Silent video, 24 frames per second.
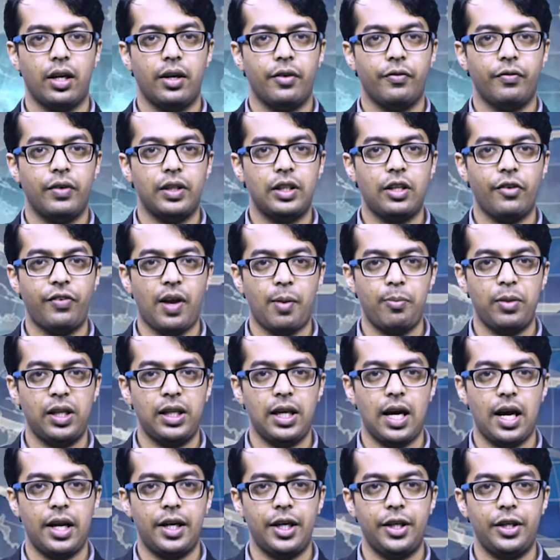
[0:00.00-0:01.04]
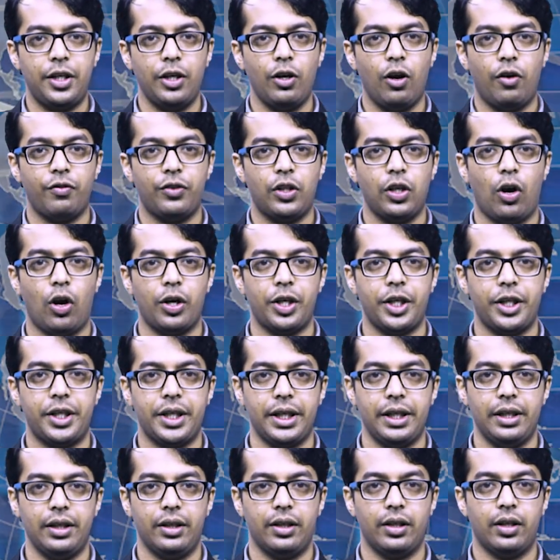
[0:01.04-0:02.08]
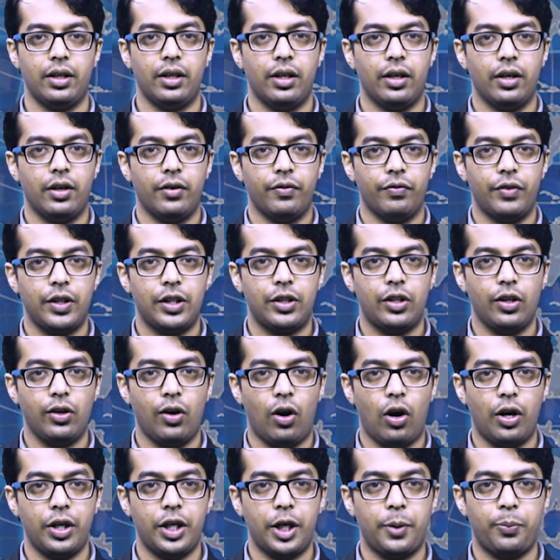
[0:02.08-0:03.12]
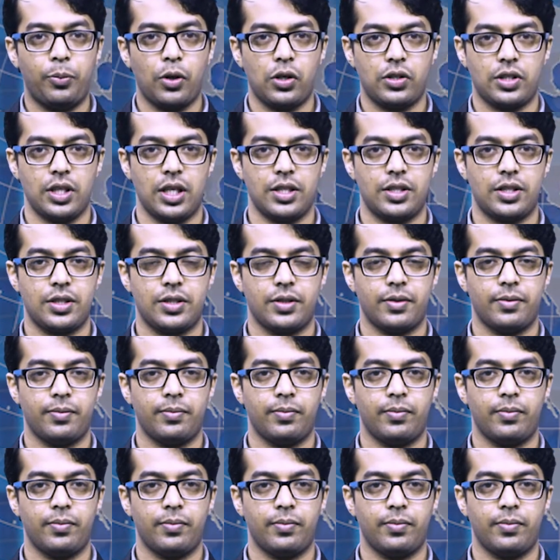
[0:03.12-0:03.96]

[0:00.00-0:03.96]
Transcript: with the familiarity of the auditee with the audit process.